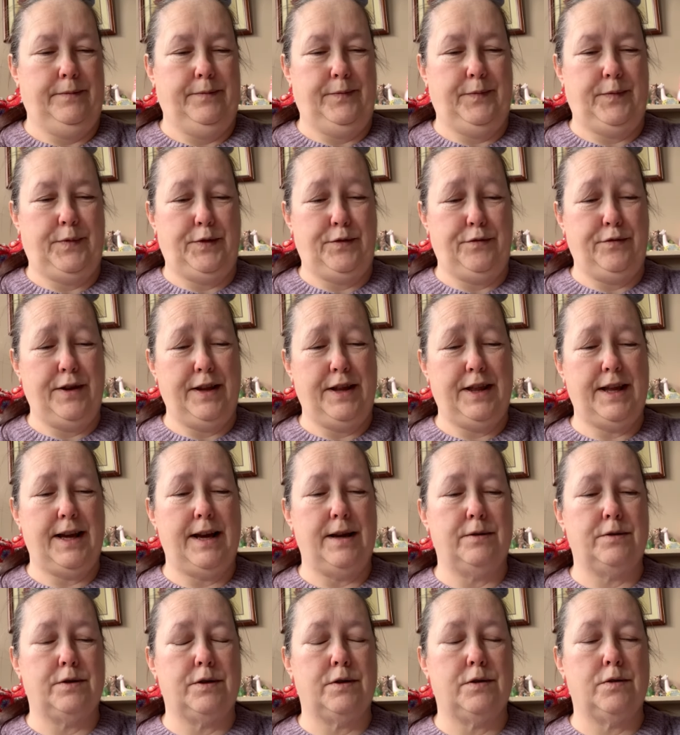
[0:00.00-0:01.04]

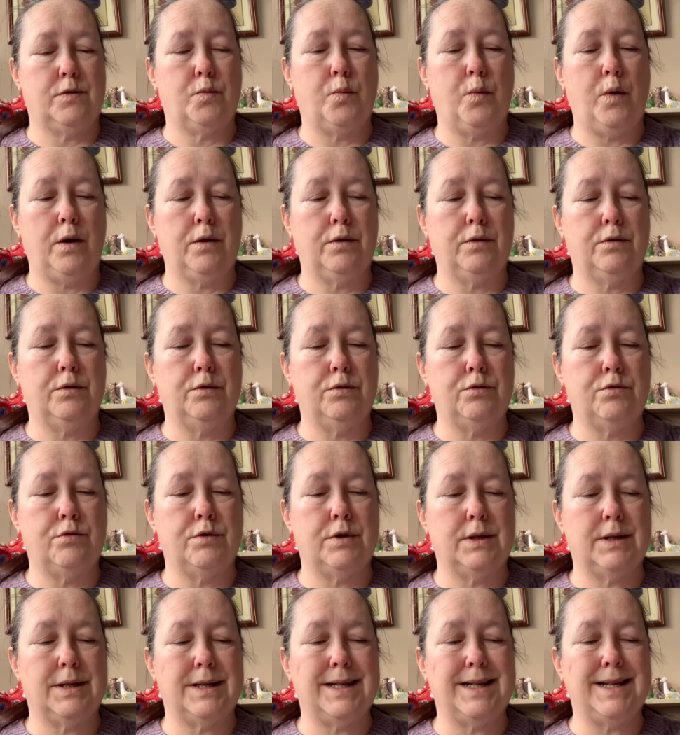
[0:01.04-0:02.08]

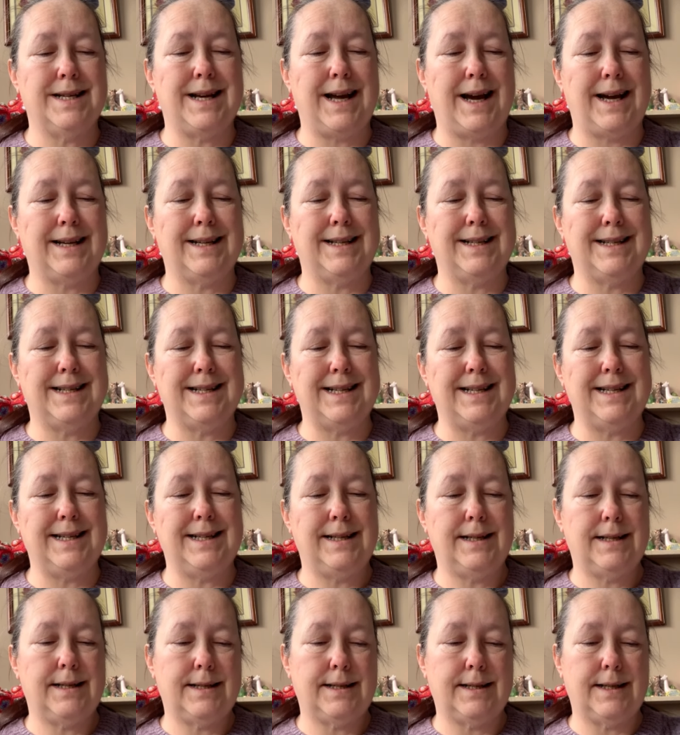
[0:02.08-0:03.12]

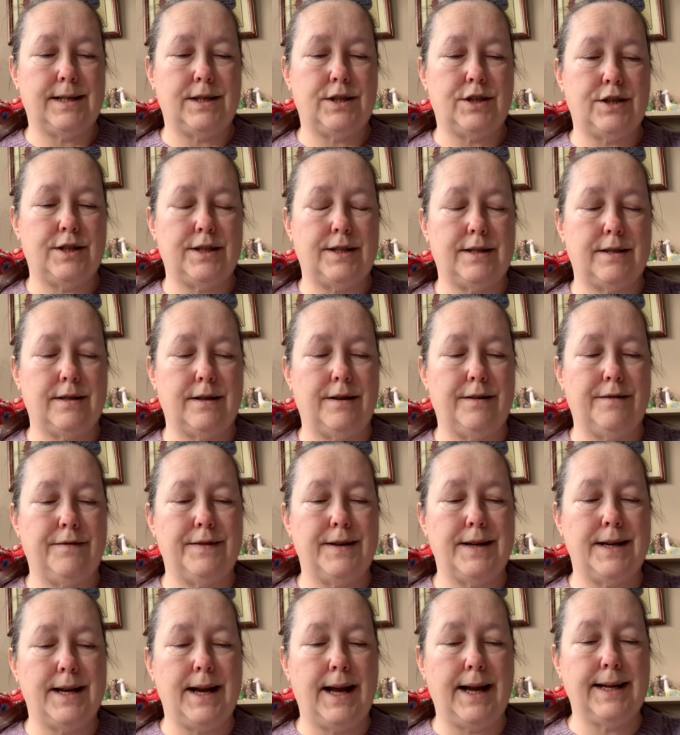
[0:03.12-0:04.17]
3,119 stitches of
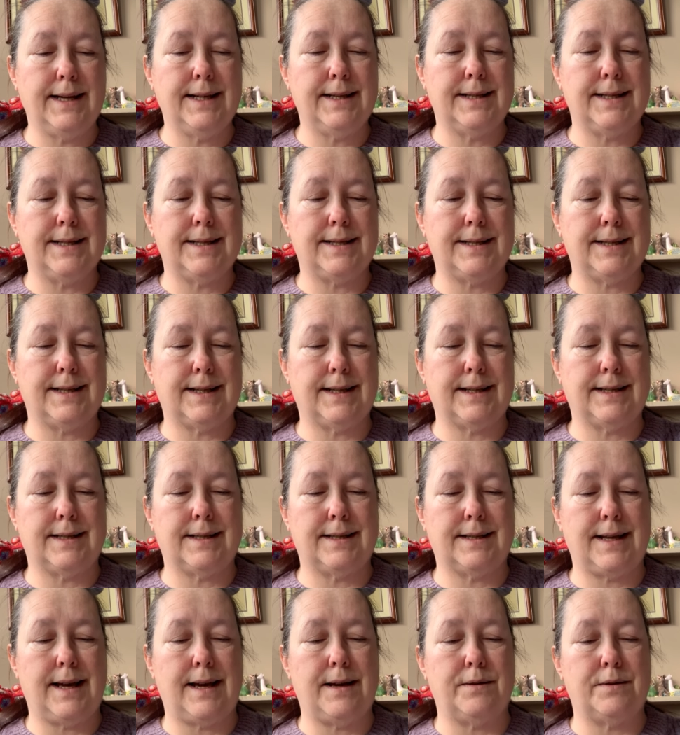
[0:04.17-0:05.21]

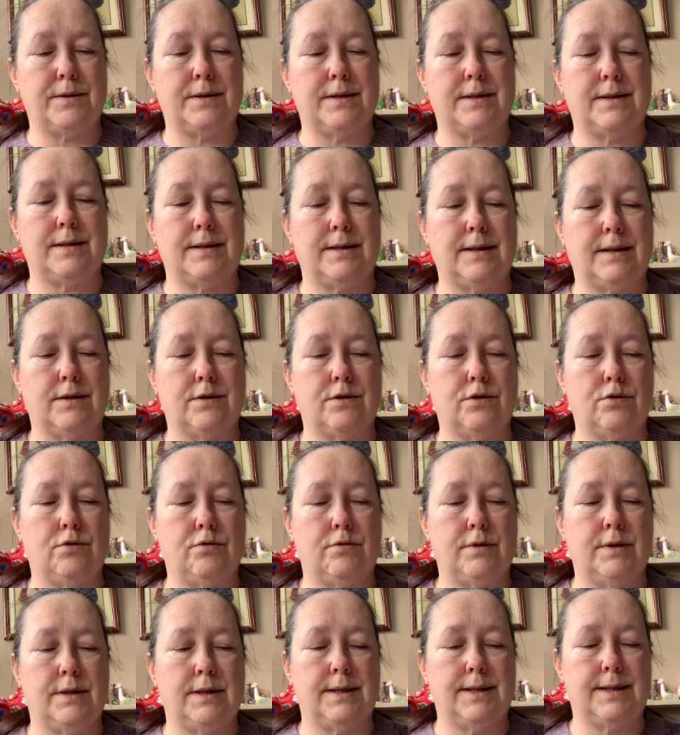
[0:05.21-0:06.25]

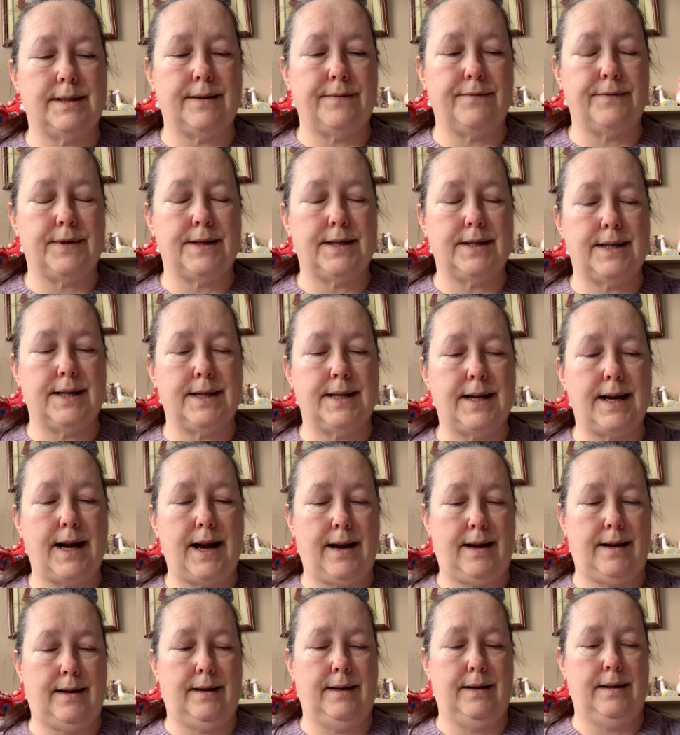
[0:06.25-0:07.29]

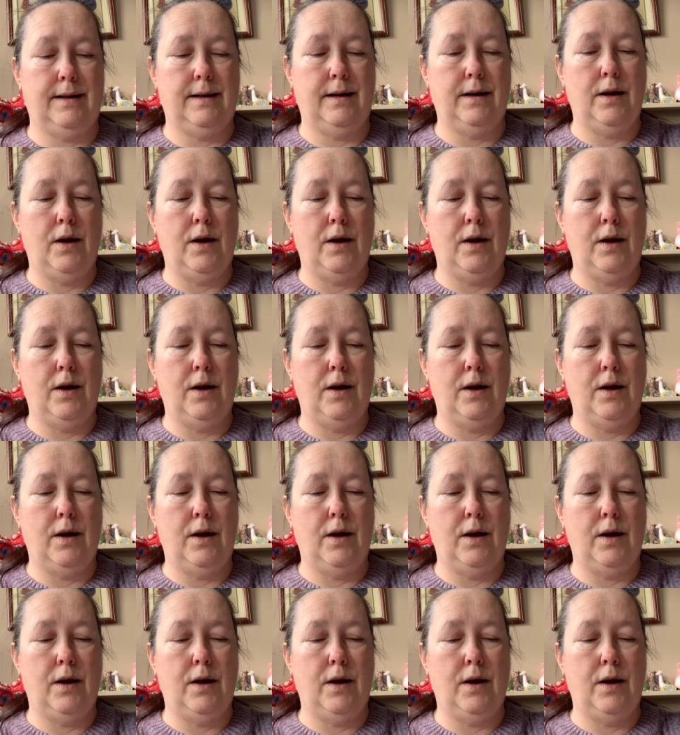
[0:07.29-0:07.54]
96,679.